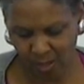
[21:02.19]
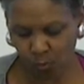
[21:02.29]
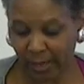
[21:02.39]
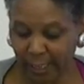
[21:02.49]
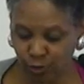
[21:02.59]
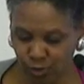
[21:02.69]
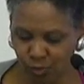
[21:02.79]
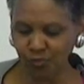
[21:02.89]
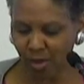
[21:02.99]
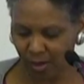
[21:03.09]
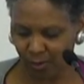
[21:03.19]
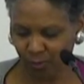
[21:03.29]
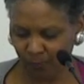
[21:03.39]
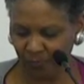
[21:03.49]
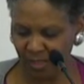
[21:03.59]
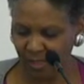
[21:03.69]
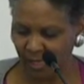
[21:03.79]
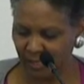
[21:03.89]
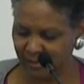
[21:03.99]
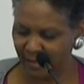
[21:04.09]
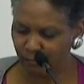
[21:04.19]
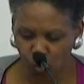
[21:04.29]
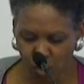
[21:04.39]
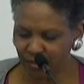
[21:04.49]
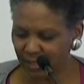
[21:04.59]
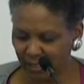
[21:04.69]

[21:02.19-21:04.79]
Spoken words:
What I do know is that more than